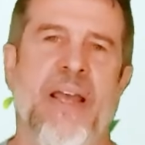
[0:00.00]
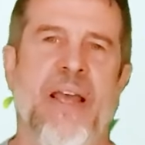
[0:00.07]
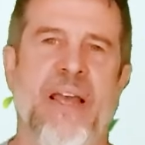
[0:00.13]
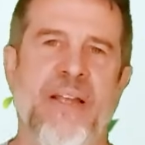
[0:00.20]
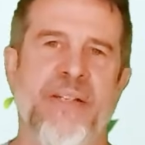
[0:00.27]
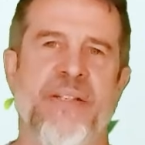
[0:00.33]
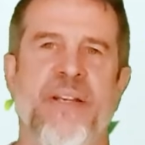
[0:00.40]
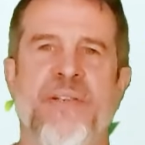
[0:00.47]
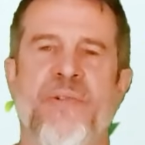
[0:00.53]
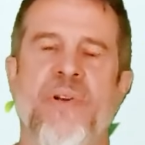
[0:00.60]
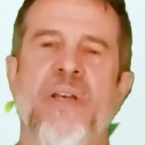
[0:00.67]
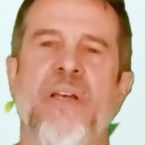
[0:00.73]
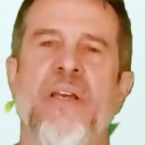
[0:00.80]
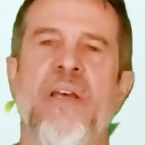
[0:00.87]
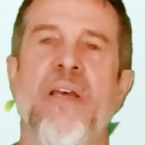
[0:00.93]
Ancestry.
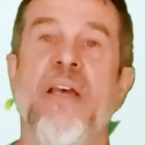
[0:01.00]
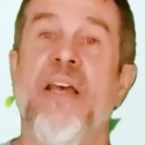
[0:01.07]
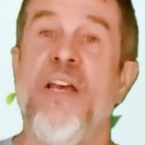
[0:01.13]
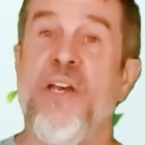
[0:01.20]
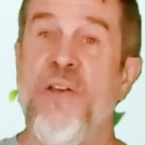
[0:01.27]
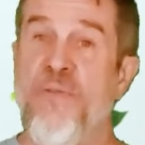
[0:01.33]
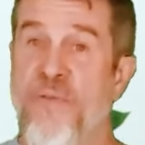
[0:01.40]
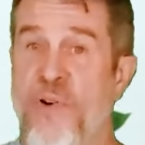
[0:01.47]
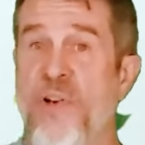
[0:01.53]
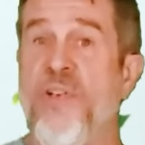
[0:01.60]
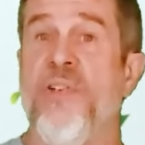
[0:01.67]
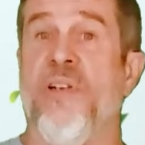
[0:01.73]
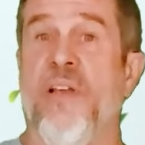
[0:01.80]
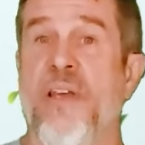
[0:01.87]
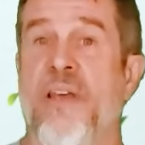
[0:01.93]

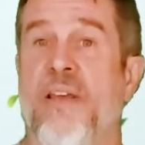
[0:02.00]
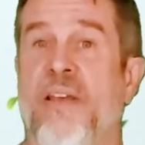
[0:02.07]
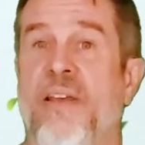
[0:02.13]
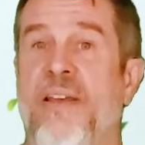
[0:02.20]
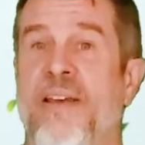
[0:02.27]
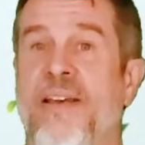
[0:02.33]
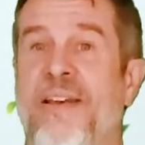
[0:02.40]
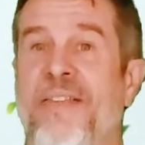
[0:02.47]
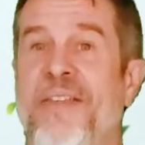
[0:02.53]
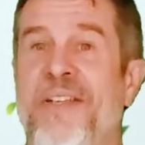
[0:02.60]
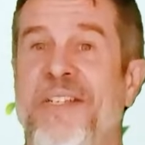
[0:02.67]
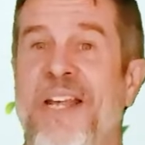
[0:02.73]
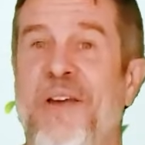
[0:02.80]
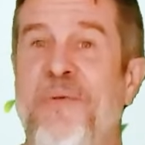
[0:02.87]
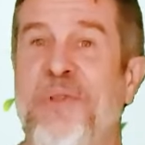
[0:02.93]
Conversely, the
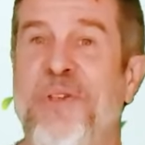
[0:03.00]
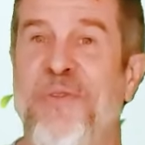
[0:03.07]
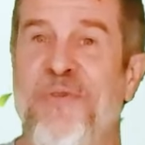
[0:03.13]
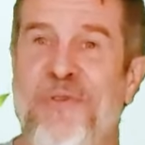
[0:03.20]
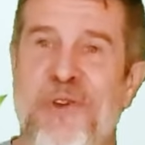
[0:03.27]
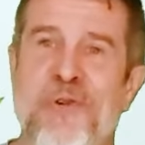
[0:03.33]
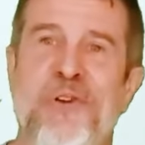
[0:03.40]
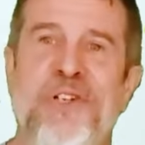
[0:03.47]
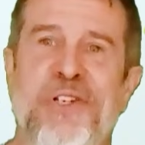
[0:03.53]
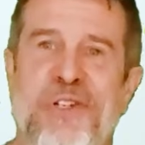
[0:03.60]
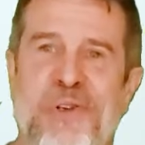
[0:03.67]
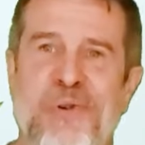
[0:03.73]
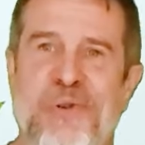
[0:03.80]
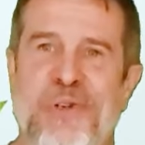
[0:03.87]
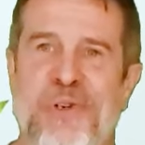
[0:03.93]
site with the fewest
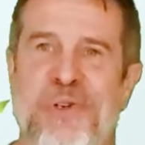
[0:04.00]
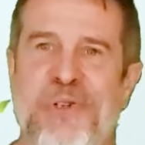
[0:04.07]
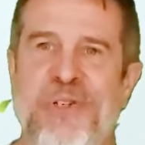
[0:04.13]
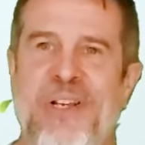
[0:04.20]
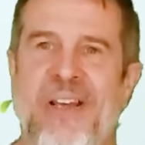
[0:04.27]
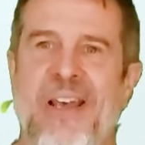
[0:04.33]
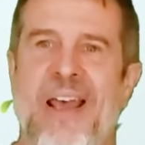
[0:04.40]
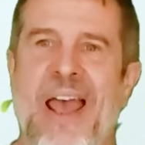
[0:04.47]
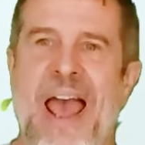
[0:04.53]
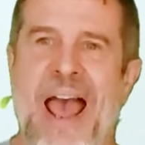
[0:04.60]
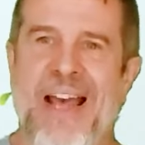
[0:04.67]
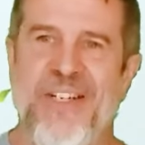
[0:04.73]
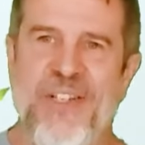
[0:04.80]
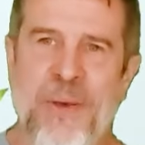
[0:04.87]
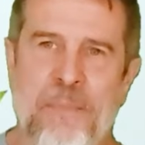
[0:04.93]
users
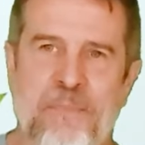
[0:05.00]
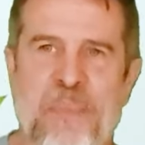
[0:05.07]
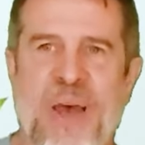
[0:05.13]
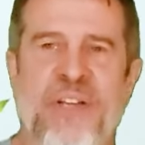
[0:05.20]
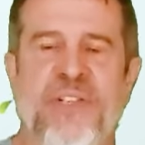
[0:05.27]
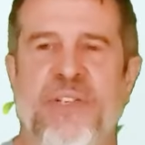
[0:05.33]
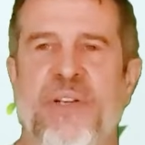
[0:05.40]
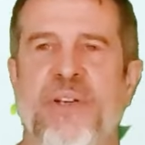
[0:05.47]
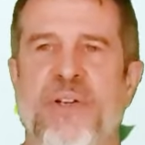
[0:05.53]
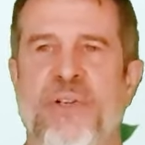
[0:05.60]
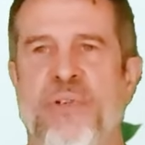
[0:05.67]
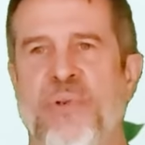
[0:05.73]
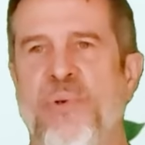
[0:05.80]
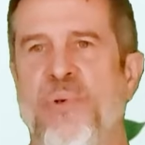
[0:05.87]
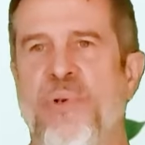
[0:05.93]
has the best
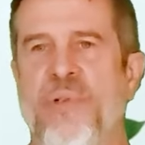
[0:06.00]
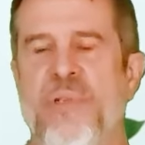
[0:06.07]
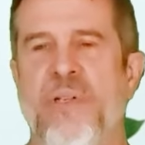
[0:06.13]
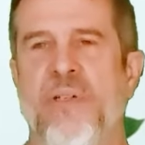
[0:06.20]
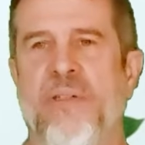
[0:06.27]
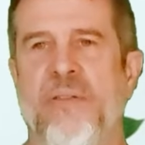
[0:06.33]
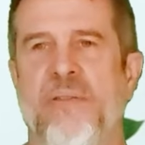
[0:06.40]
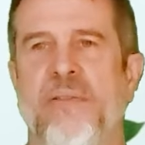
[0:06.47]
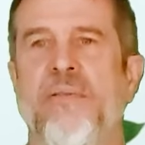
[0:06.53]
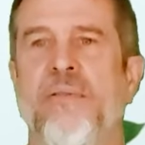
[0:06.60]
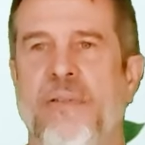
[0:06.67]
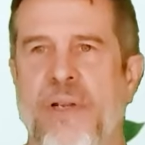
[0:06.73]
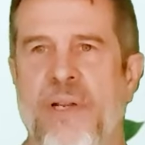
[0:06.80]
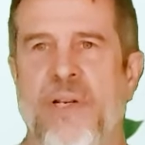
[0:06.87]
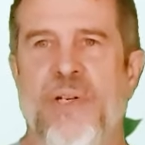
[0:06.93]
tools,
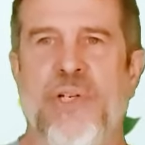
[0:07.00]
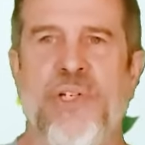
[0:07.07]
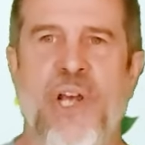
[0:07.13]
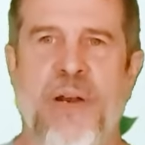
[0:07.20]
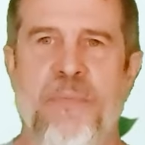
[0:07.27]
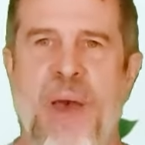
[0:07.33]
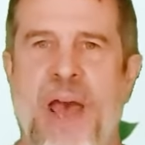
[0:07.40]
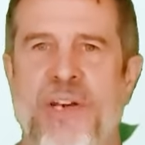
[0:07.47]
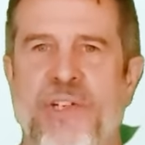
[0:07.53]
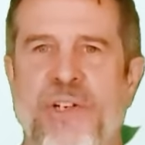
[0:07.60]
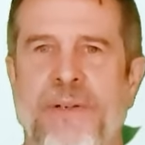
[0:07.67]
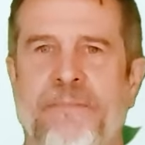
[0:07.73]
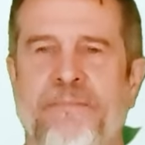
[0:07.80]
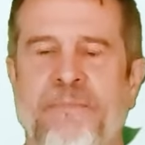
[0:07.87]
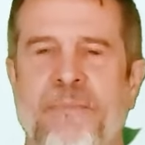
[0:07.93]
GEDmatch.
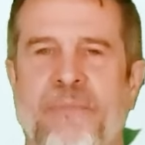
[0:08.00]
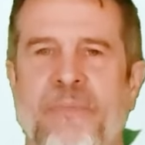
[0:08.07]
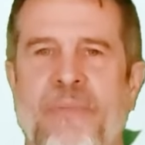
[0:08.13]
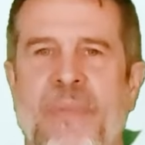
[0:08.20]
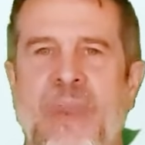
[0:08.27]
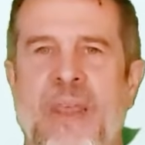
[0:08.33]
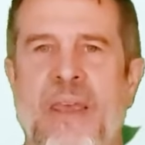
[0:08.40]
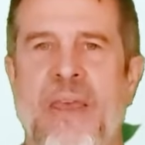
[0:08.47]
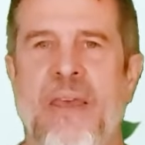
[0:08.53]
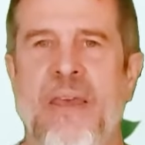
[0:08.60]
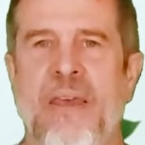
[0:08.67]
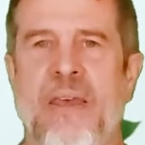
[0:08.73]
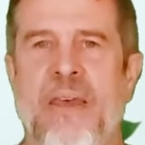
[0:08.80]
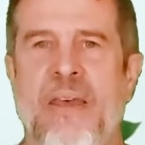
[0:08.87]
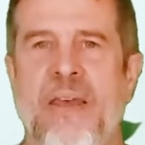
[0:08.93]

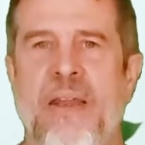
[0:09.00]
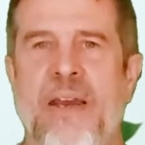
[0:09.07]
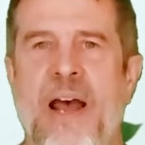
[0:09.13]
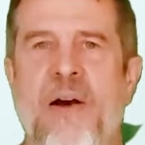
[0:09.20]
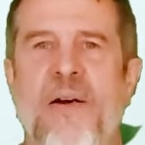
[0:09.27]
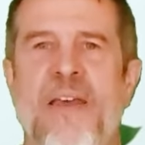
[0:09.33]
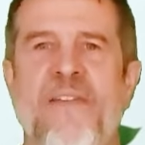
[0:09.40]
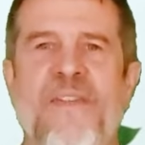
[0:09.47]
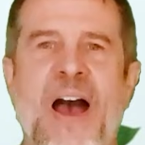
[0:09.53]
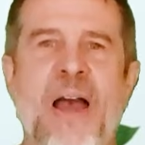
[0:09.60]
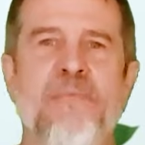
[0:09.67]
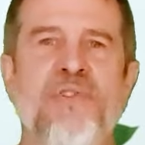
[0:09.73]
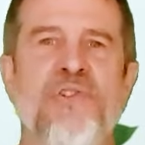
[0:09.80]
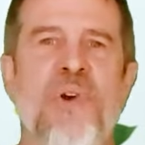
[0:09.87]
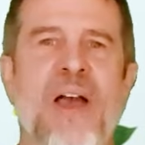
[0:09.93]
Now, if
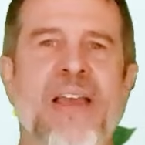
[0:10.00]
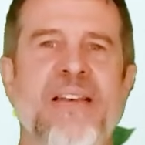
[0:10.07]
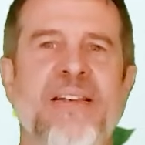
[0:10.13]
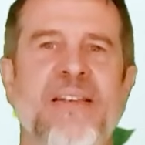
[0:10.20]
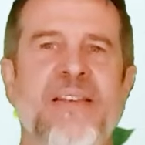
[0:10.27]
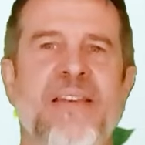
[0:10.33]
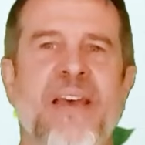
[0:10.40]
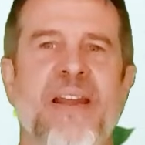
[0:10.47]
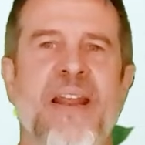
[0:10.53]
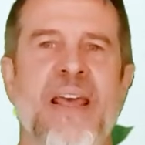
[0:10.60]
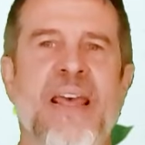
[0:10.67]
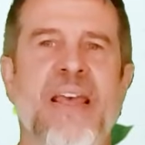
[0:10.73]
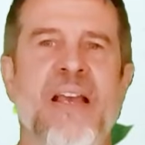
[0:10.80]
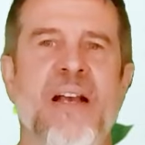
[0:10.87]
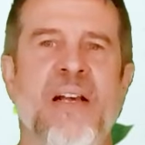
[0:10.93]
I'm trying to get
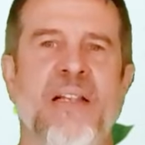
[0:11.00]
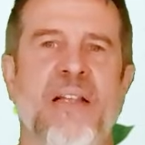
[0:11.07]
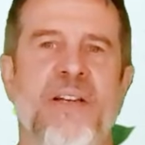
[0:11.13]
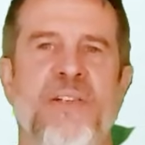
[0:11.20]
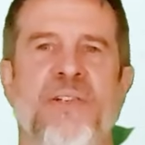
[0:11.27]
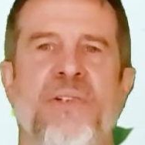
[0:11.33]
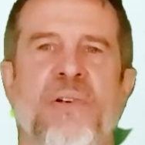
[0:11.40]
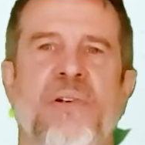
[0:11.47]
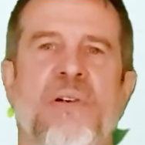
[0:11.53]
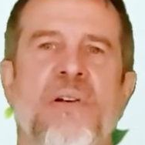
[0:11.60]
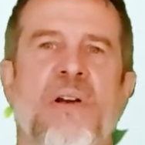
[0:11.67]
a cluster